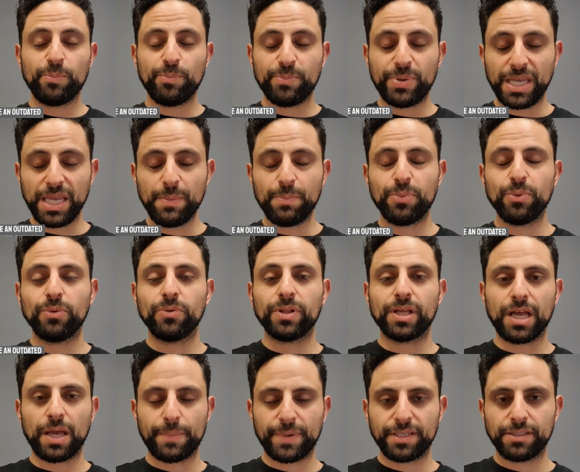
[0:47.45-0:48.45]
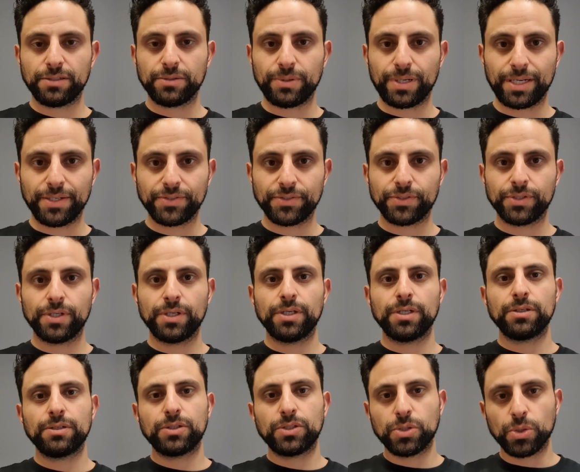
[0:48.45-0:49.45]
People coming to us
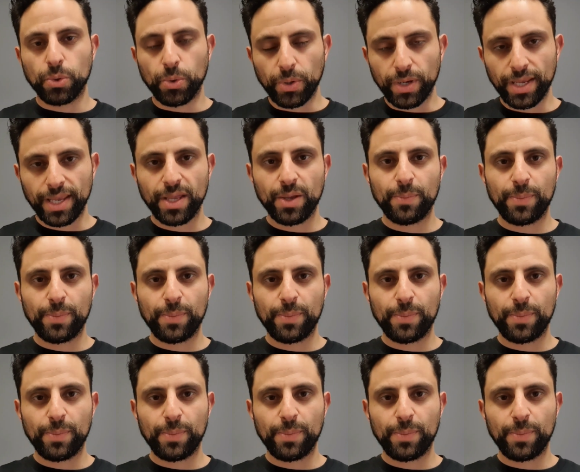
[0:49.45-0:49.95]
talking